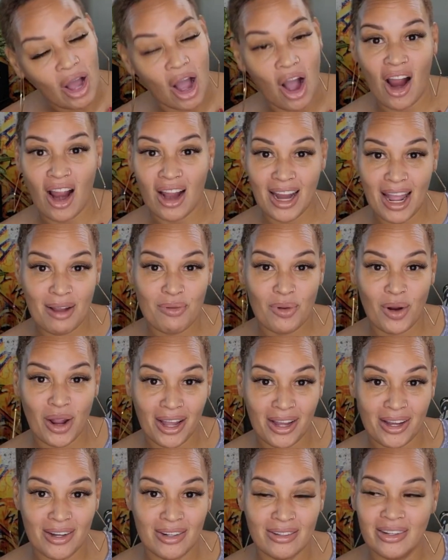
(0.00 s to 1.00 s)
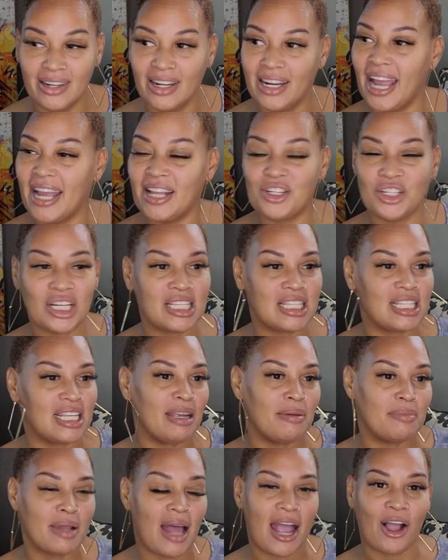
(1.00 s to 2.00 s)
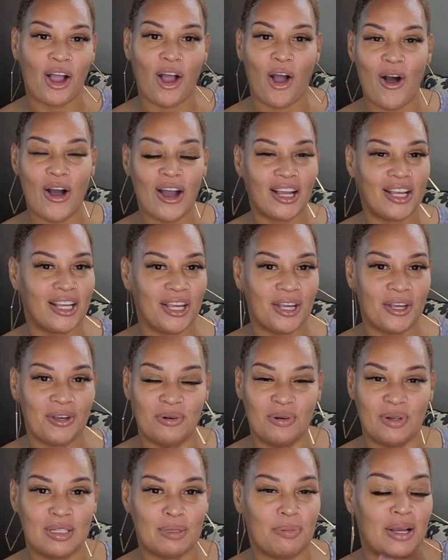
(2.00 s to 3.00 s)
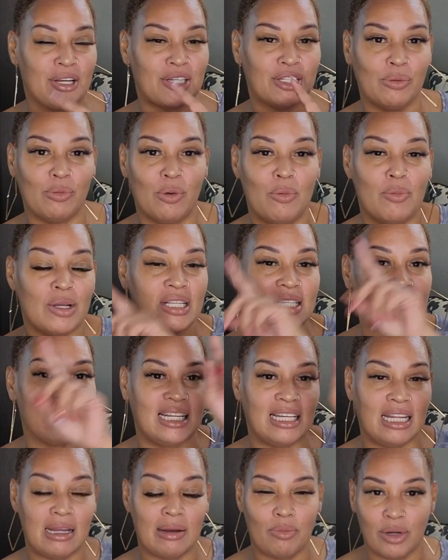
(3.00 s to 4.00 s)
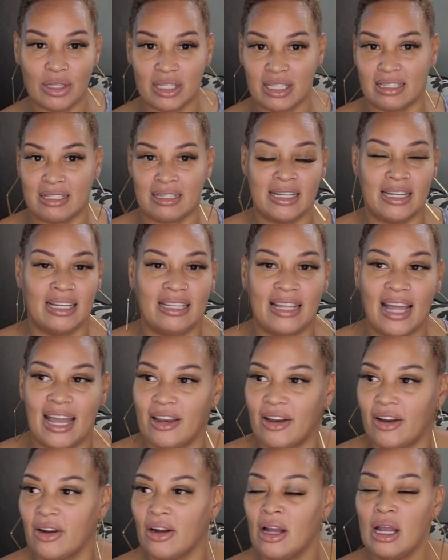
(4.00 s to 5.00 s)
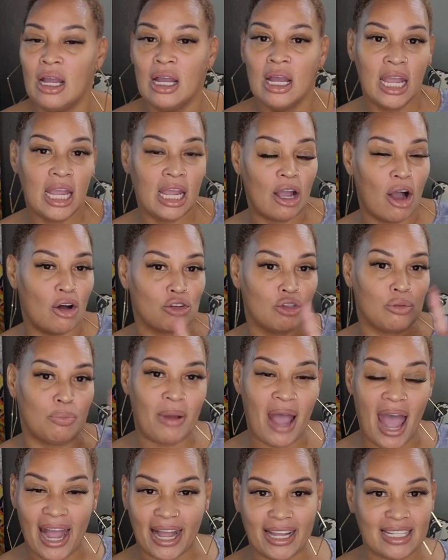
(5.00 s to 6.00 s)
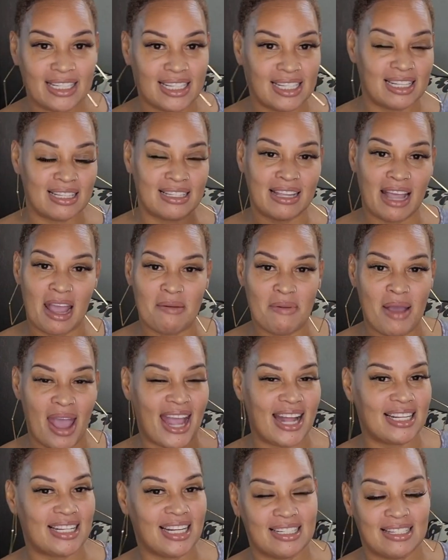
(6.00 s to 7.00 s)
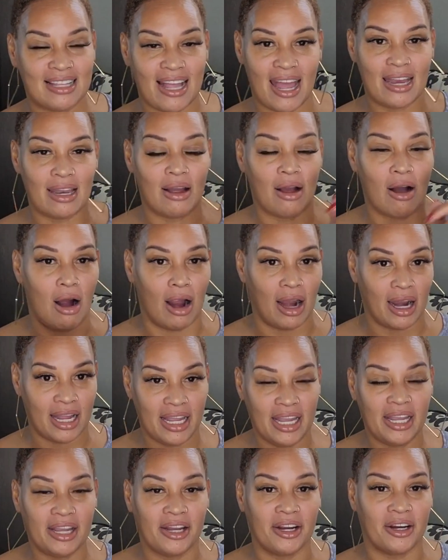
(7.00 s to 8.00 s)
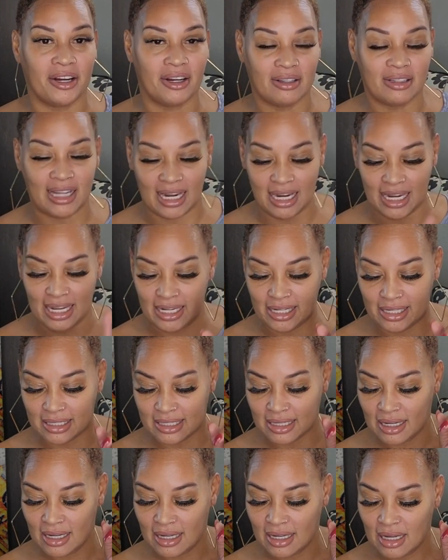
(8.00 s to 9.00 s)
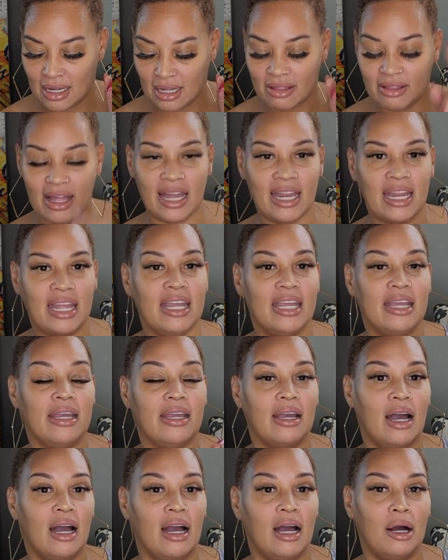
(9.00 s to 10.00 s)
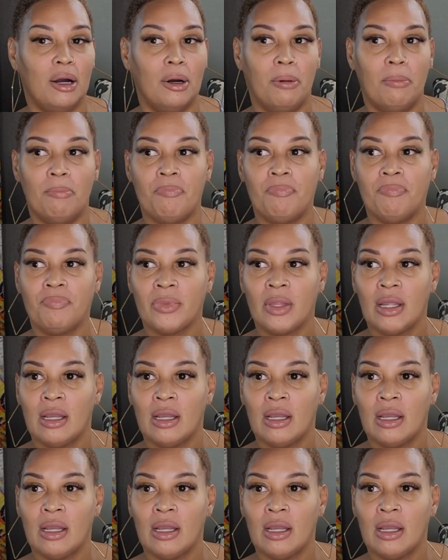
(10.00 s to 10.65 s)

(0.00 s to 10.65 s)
Are they real? It just seemed like on cue, especially when we seen him with Tasia later. He goes back into the same antics that are here that he's that he um